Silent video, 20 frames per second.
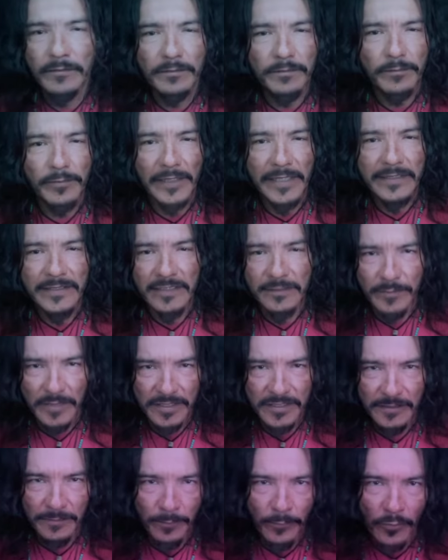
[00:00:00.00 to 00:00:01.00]
place as
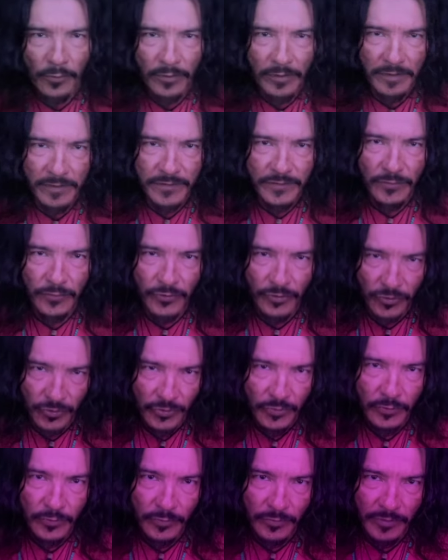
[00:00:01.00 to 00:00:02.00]
much importance on
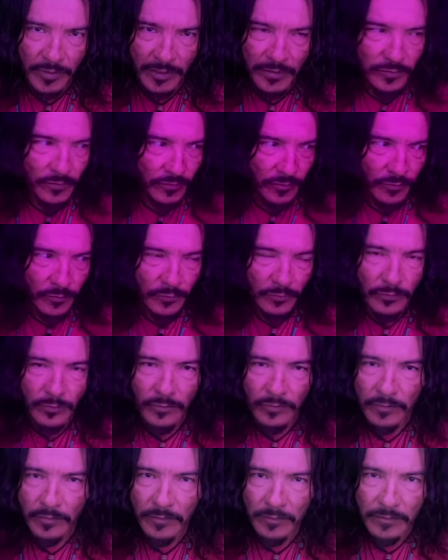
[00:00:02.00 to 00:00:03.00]
you than you
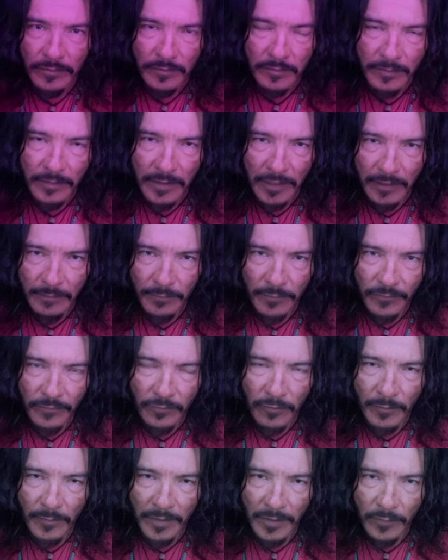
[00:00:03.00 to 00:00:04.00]
do at
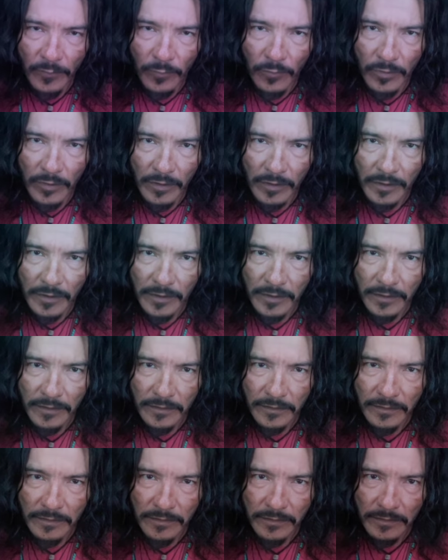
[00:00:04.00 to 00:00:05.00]
performing at work,
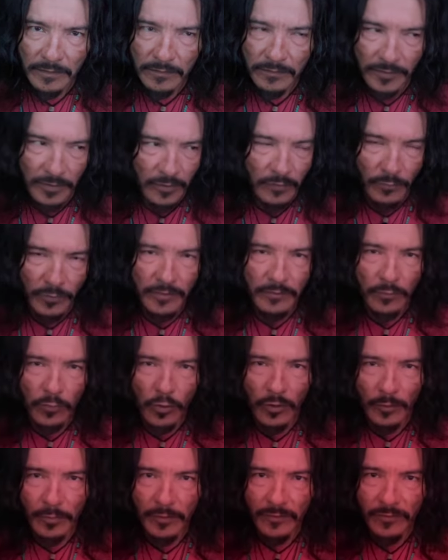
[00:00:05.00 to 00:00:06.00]
with
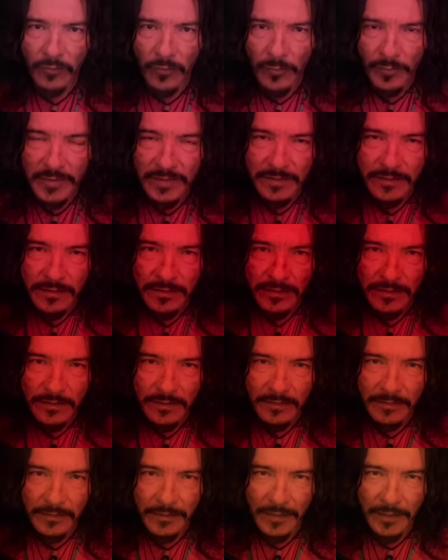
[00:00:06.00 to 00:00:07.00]
work performance,
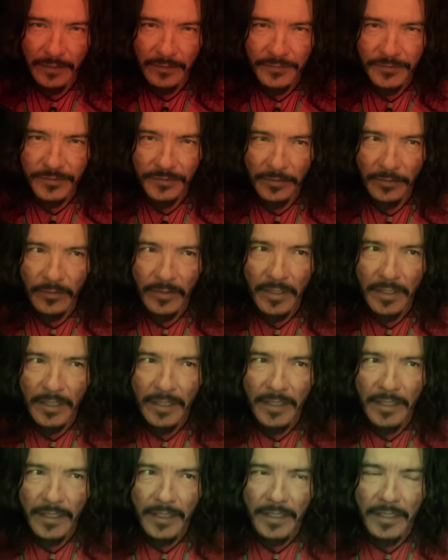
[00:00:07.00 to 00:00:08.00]
So
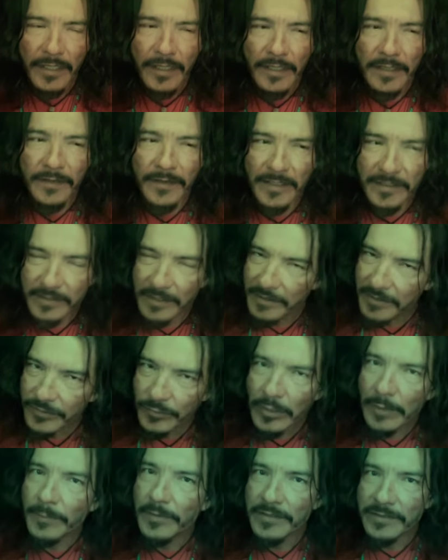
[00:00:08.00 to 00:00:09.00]
there's a
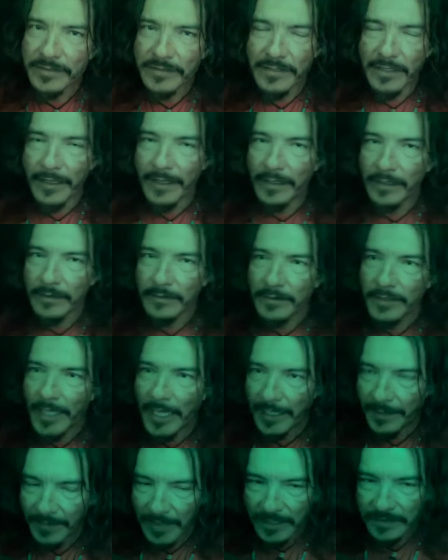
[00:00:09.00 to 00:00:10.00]
discrepancy there.
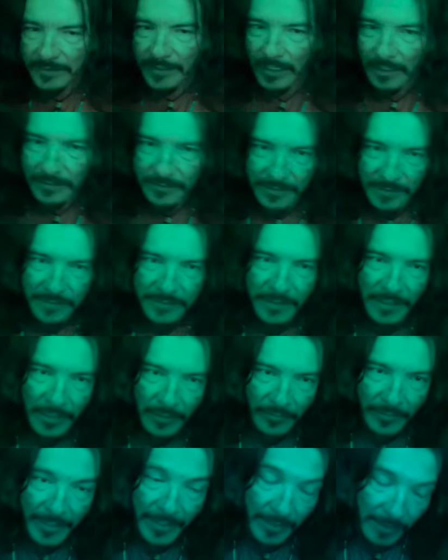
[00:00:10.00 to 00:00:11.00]
And that tells us,
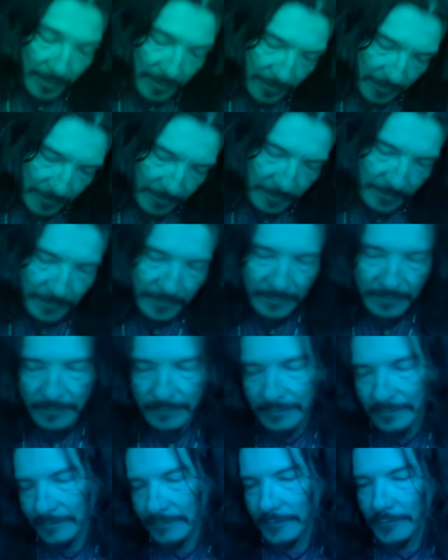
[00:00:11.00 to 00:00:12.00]
hey,
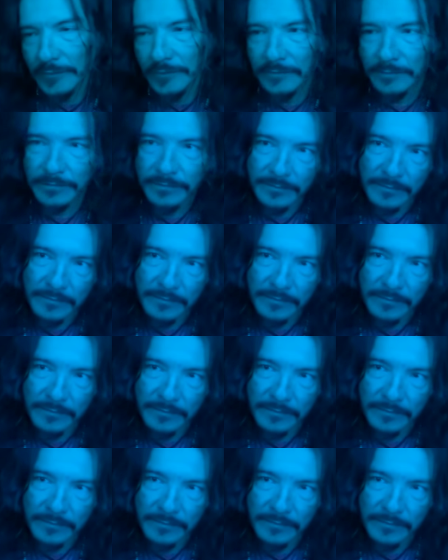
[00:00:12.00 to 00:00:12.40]
our